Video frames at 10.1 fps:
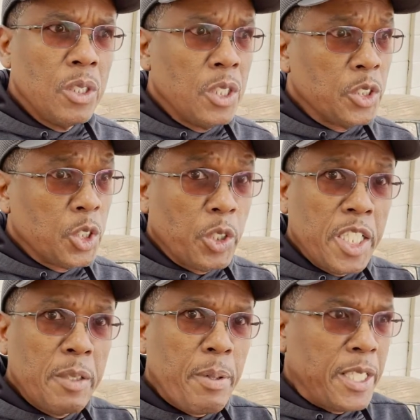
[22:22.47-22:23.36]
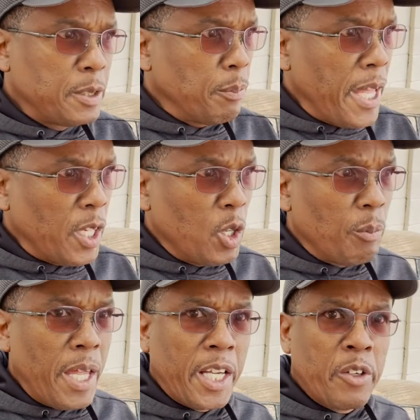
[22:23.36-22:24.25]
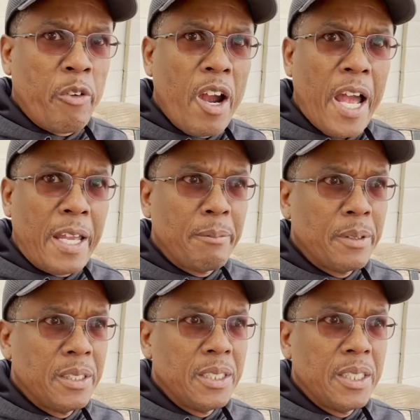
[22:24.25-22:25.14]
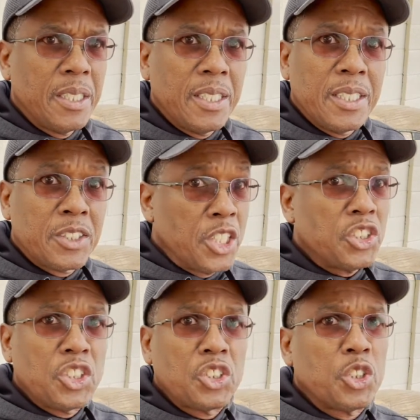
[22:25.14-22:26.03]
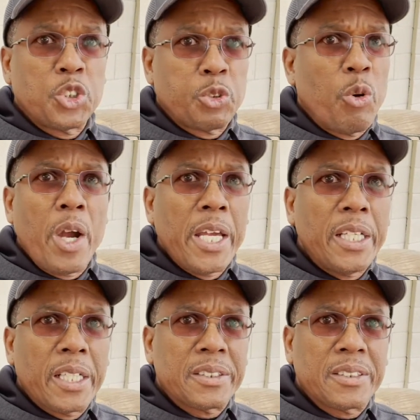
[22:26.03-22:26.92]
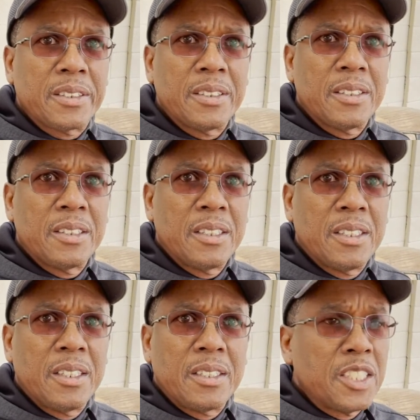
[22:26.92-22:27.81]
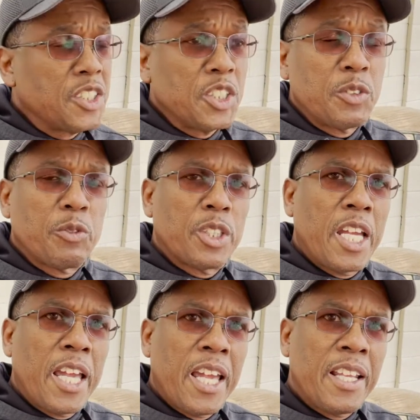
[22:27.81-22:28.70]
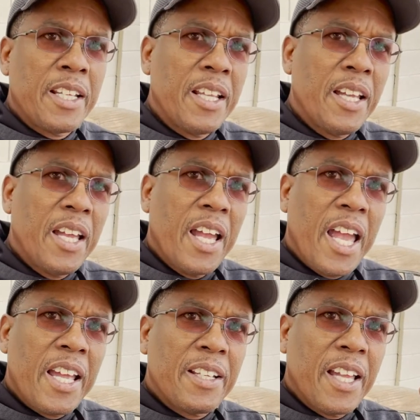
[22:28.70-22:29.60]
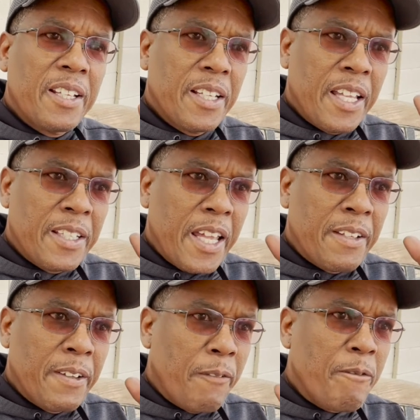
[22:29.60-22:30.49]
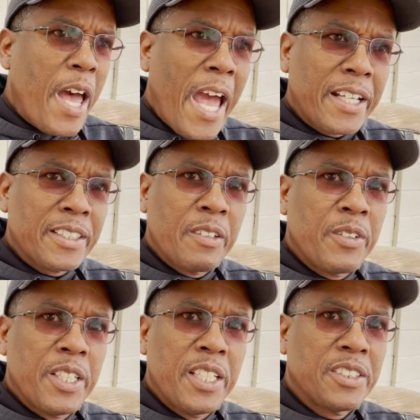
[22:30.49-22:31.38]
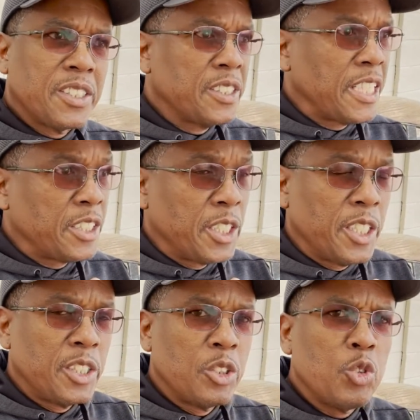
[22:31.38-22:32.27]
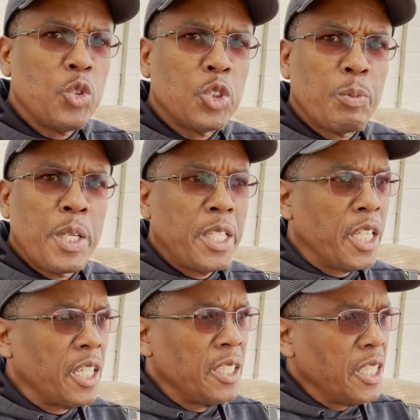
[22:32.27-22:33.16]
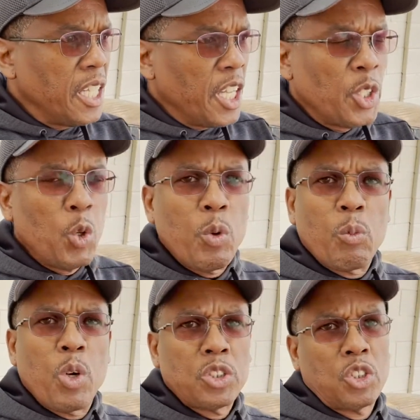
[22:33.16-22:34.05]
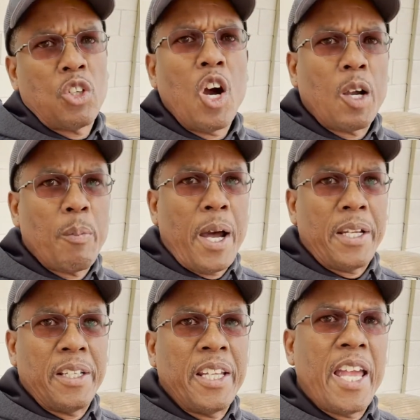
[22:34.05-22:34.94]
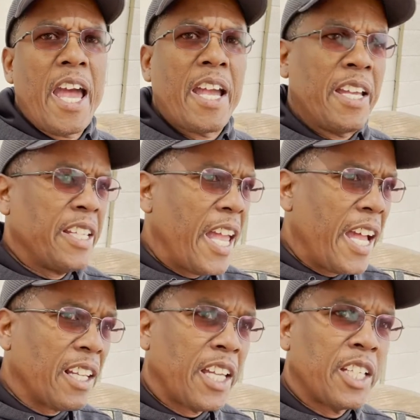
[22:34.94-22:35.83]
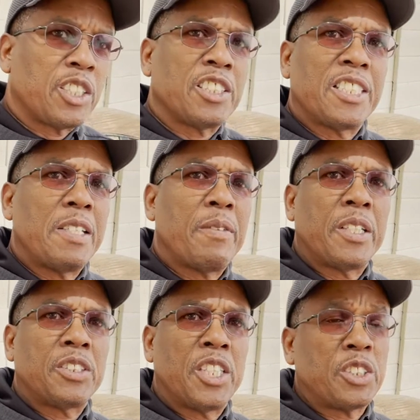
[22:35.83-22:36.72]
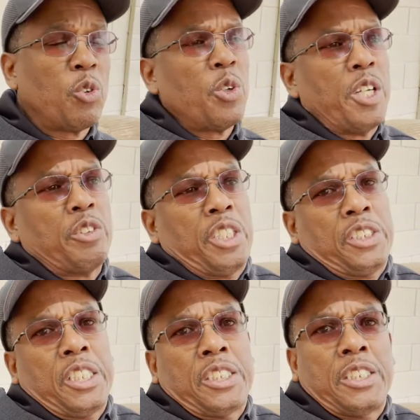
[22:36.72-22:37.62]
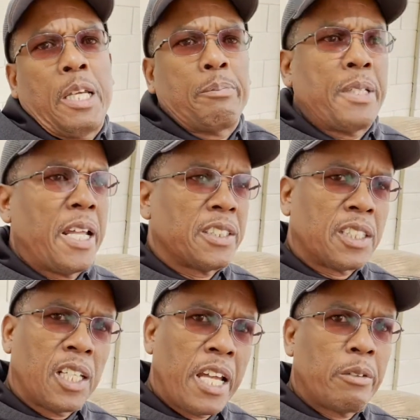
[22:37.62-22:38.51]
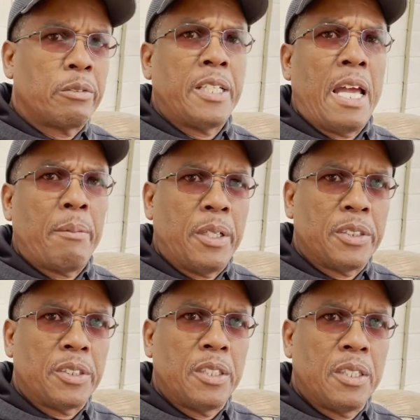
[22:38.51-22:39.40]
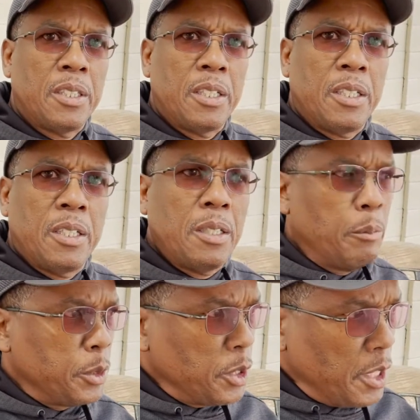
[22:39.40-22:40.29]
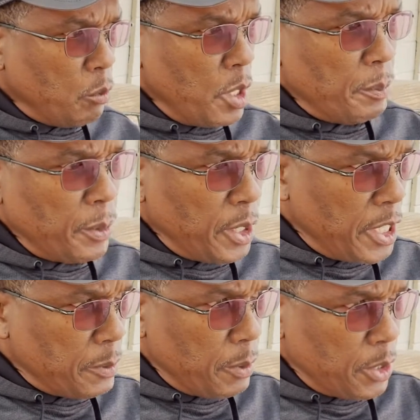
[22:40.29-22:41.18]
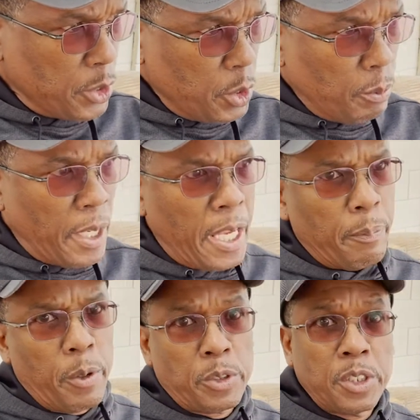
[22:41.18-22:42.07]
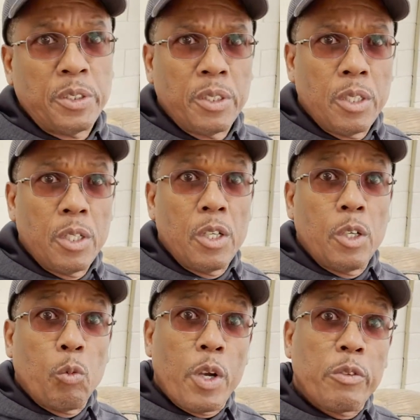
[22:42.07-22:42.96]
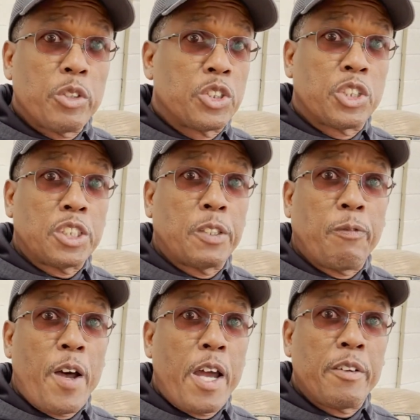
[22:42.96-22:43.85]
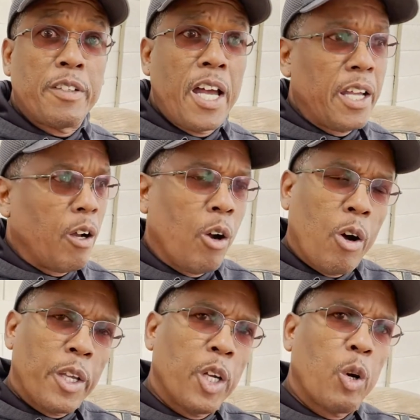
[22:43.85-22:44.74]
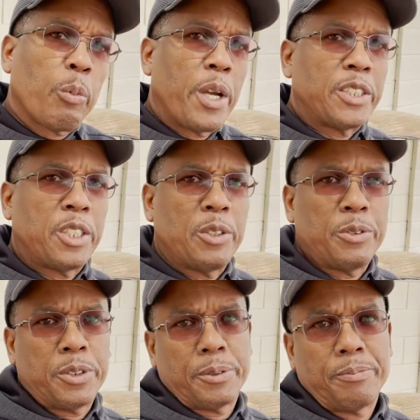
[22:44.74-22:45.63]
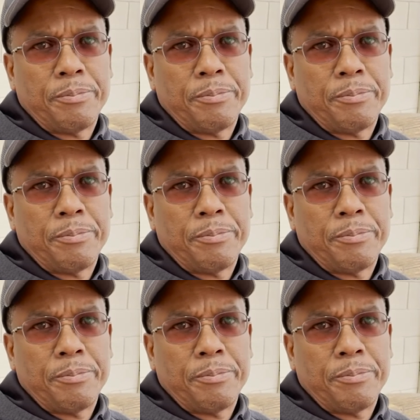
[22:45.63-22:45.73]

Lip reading: So getting back to black on black crime, this is destroying us. This is, and the fact of it is that the news media and no one wants to talk about it. And they act like it doesn't even exist, or they'll just accept that as collateral damage. But you let one policeman shoot a black person, whether it's justified or not, all hell breaks loose.